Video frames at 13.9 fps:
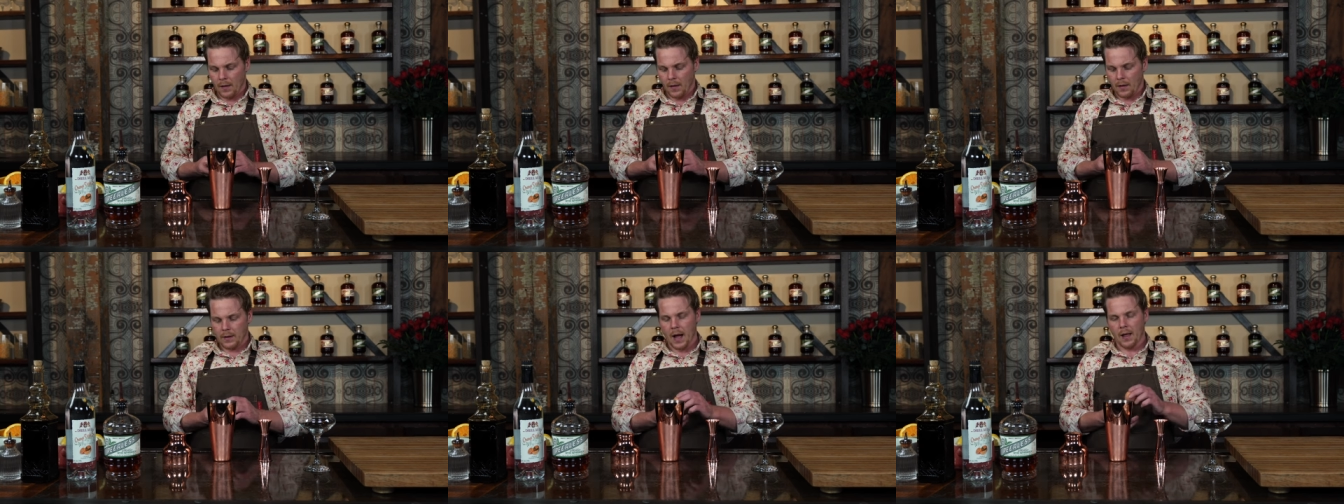
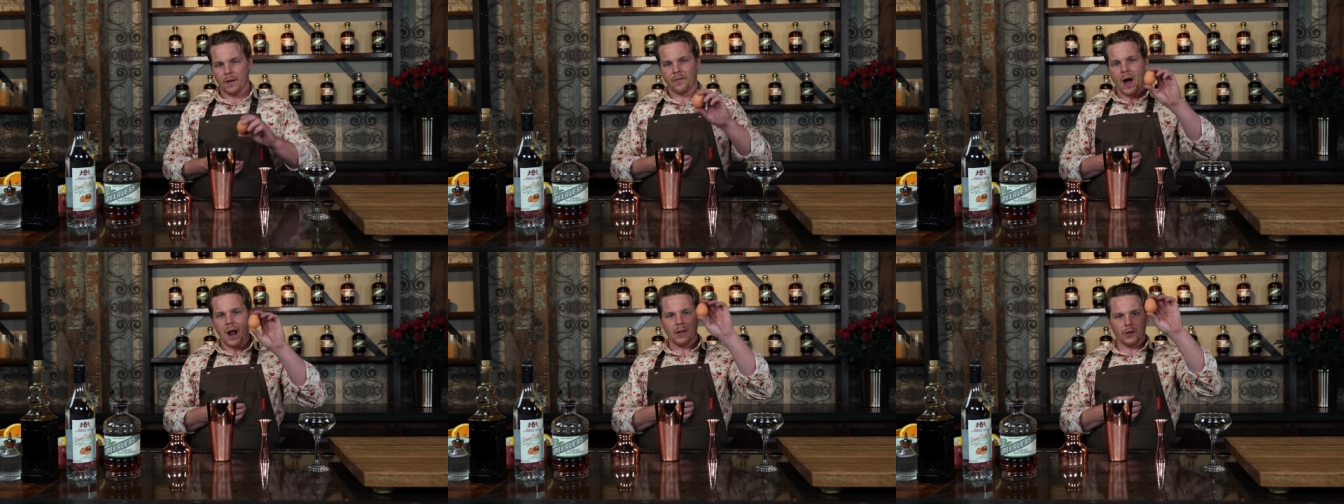Now the
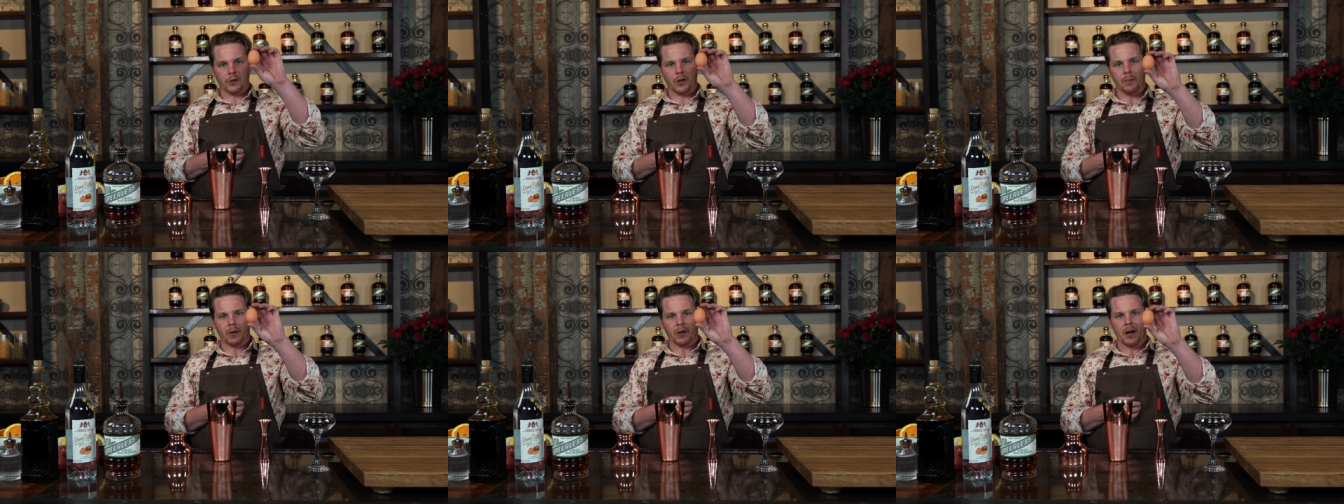final
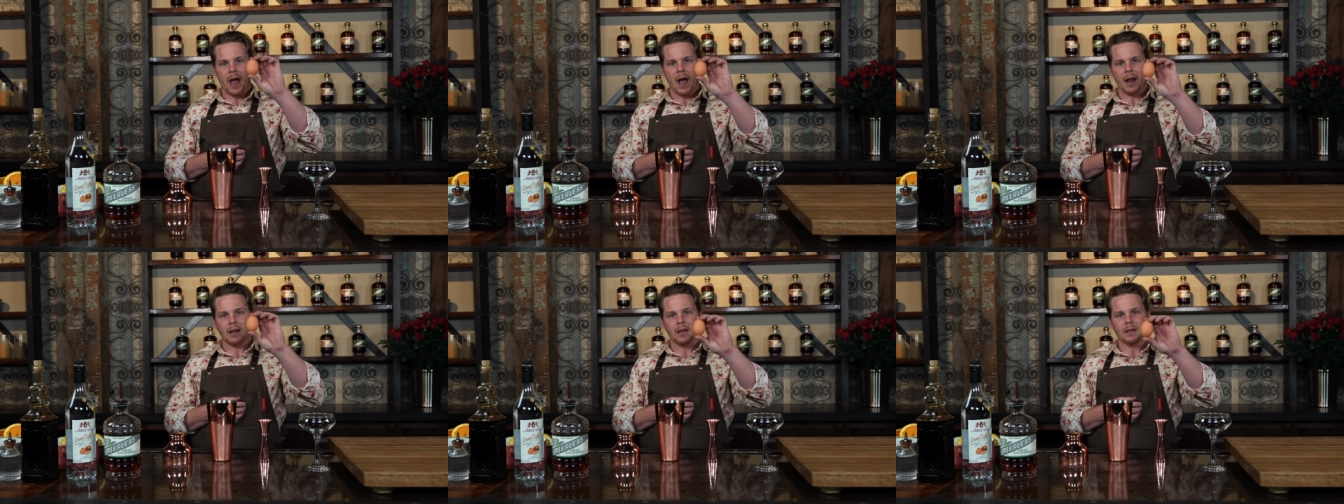ingredient we're going to
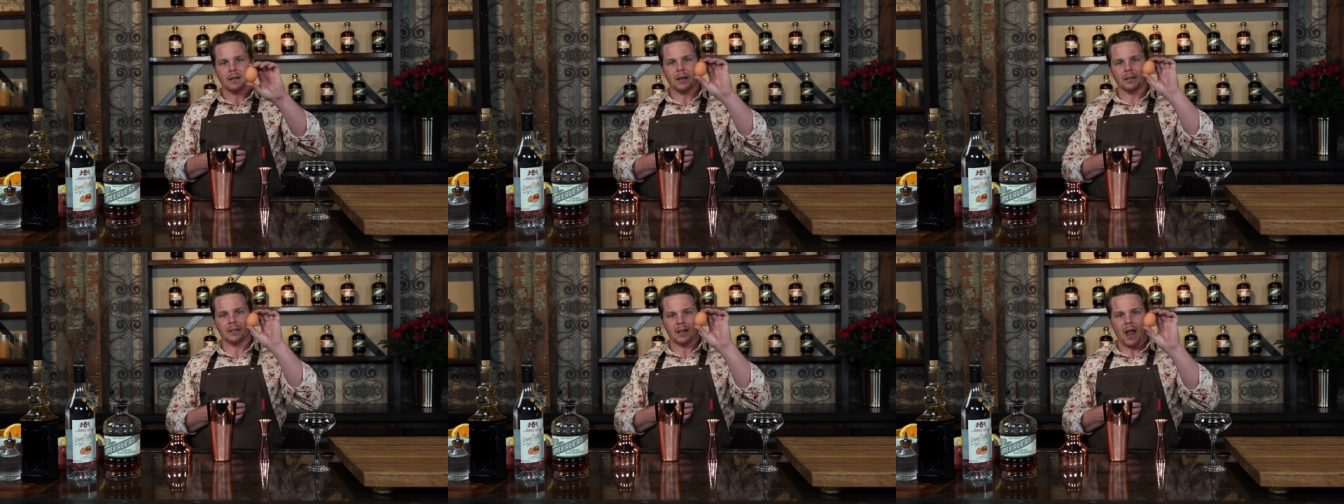add in
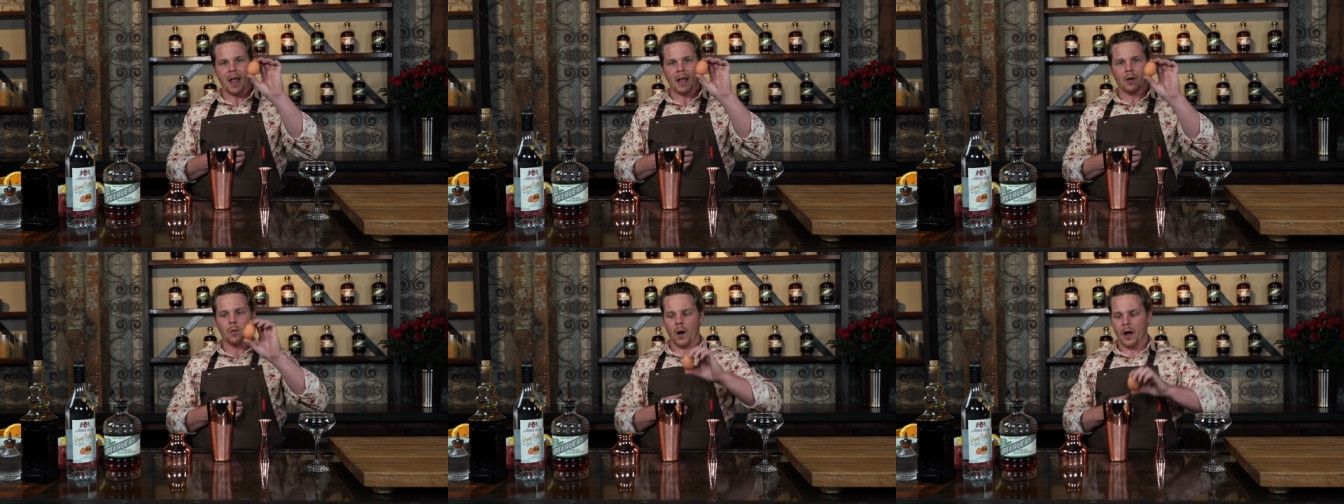is an egg
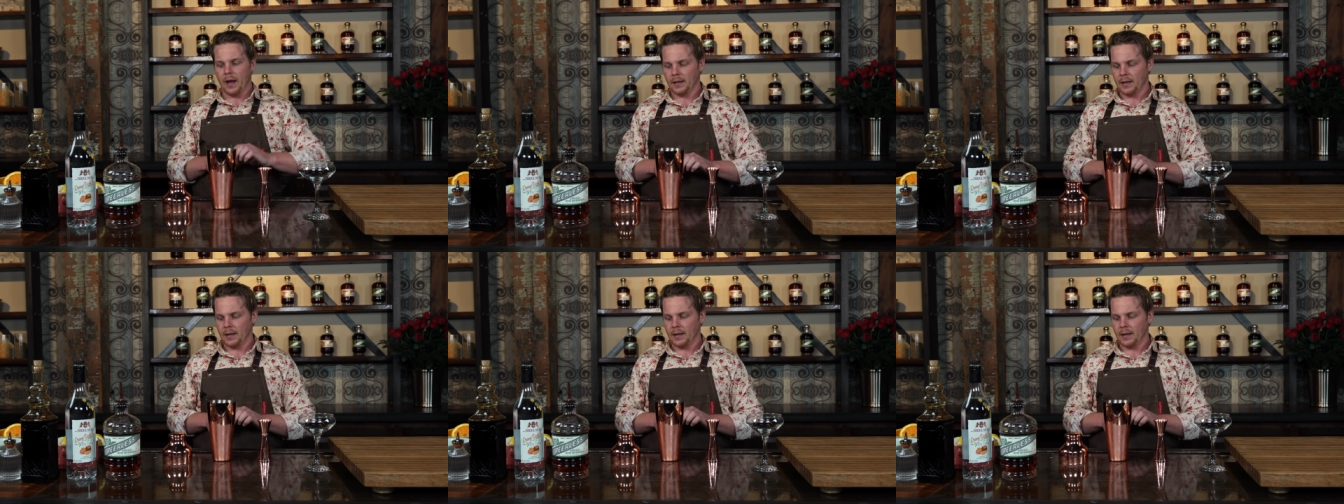white.